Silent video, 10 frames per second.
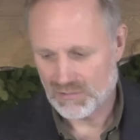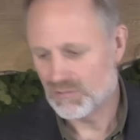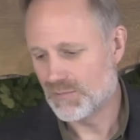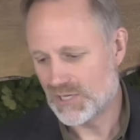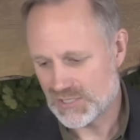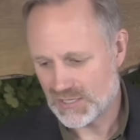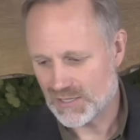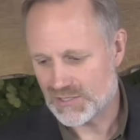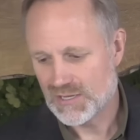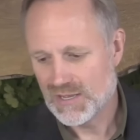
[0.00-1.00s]
well, let me just say
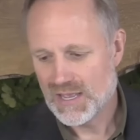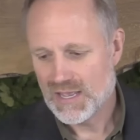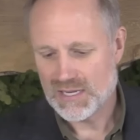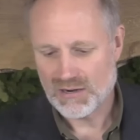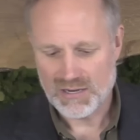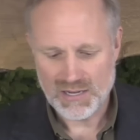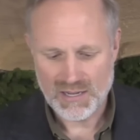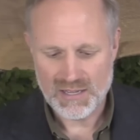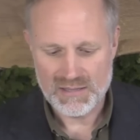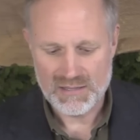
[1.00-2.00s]
this.
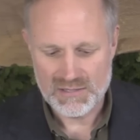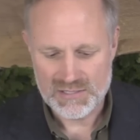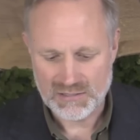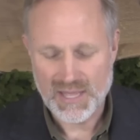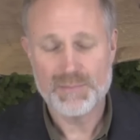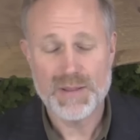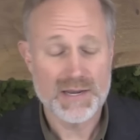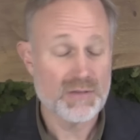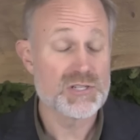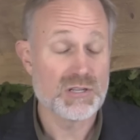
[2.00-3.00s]
There's a lot of,
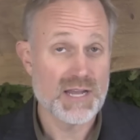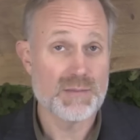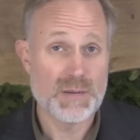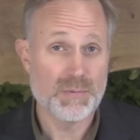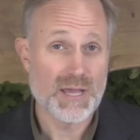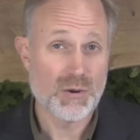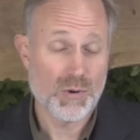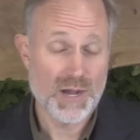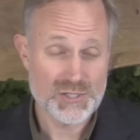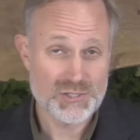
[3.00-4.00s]
I know there's a lot of people that
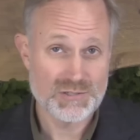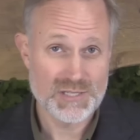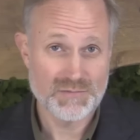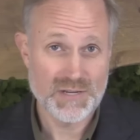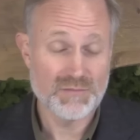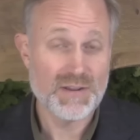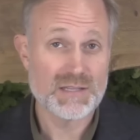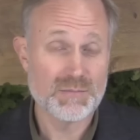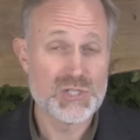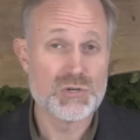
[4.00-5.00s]
watch this video. In
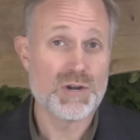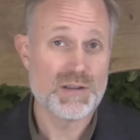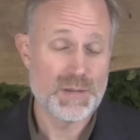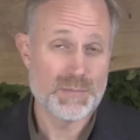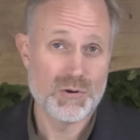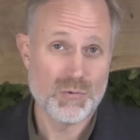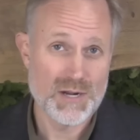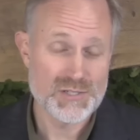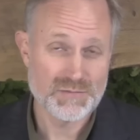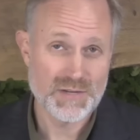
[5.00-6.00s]
fact, the majority of people who
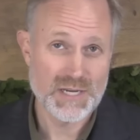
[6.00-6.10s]
watch